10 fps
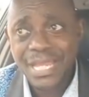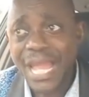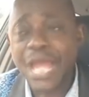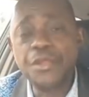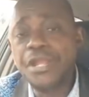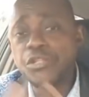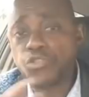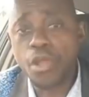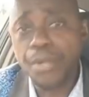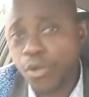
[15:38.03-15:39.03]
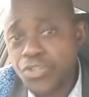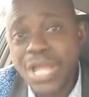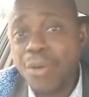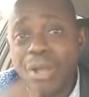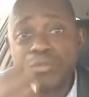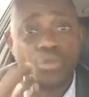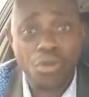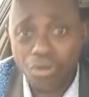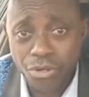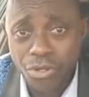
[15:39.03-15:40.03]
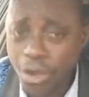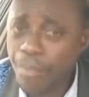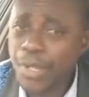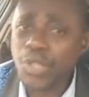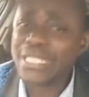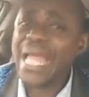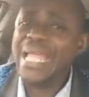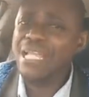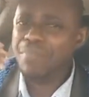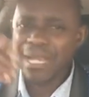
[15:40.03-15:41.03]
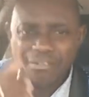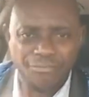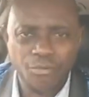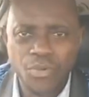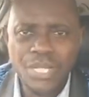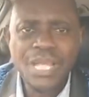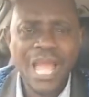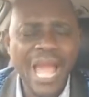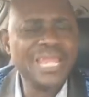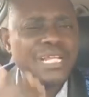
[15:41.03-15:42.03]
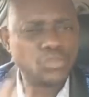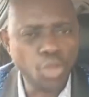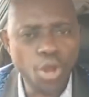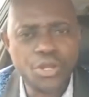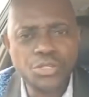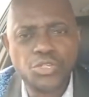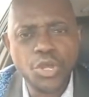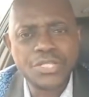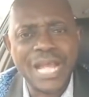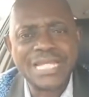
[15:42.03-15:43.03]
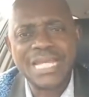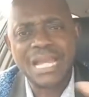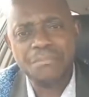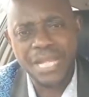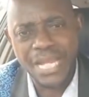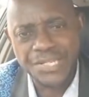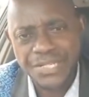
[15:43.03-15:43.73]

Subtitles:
I know they talk because I want talk or because I eat belleful. I dey talk just as I am led.